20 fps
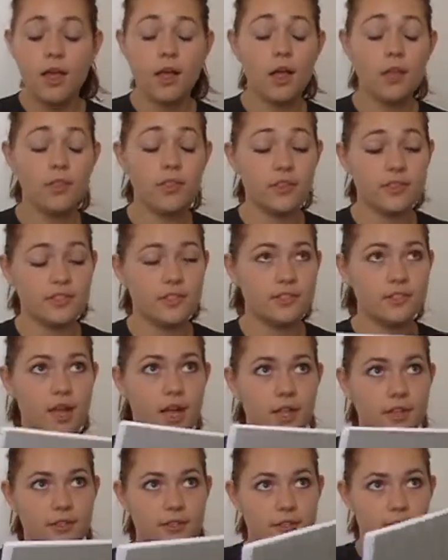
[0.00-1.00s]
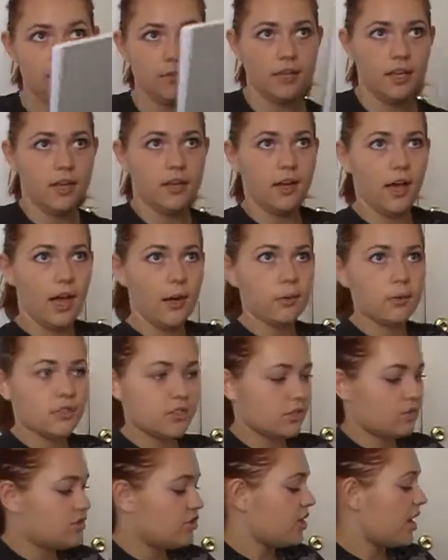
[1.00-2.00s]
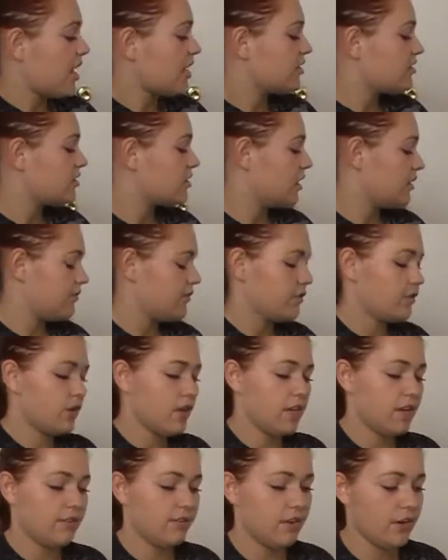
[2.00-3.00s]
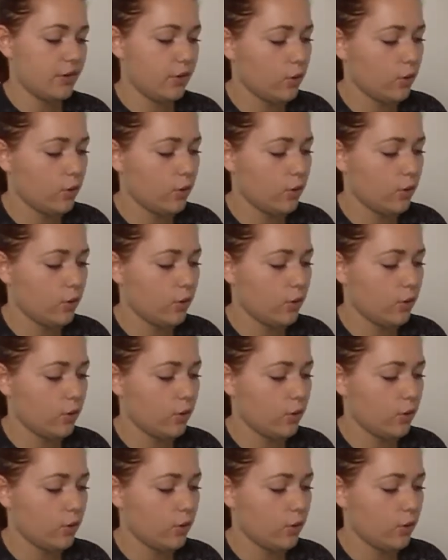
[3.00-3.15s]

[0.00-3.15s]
This is not something I would suggest if you're not a very